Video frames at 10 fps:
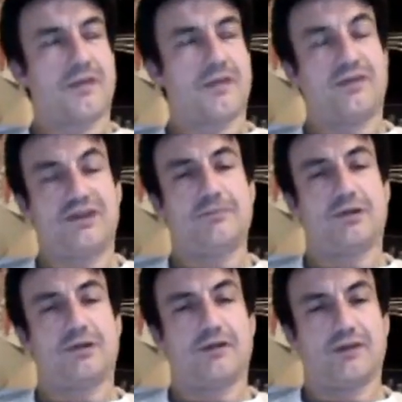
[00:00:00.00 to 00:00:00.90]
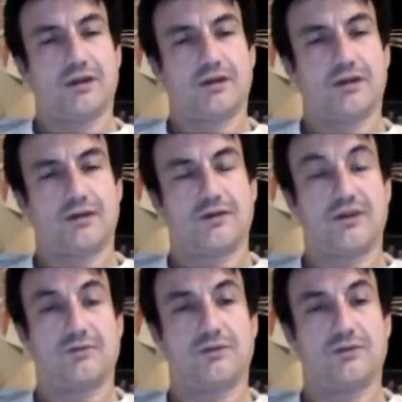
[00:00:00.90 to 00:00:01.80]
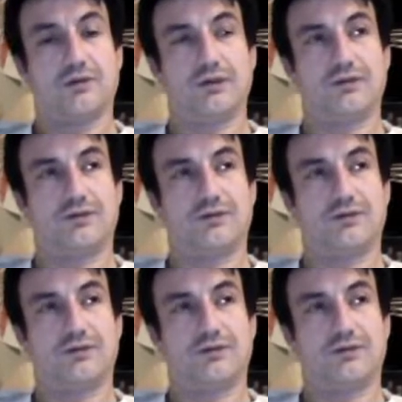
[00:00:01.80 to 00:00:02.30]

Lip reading: The deep part of this pool is,